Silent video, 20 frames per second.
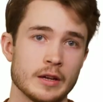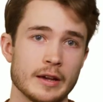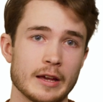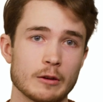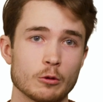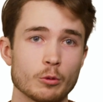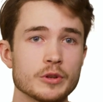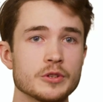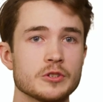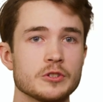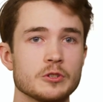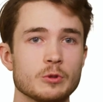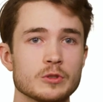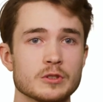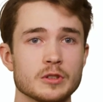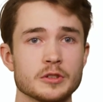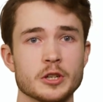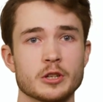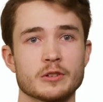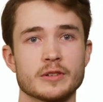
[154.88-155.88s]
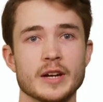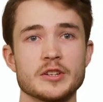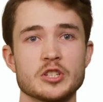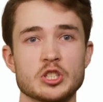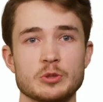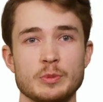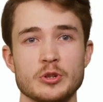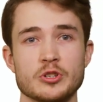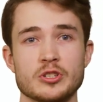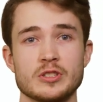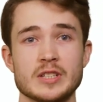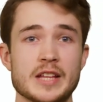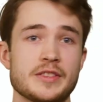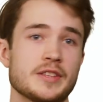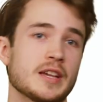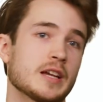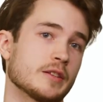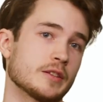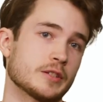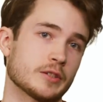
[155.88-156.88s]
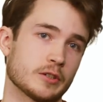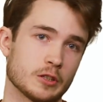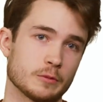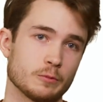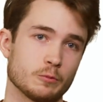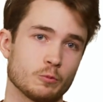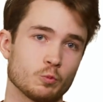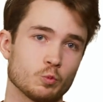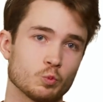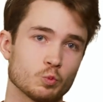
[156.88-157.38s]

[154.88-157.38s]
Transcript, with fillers: And what we do is look at grade distribution at the end of the term.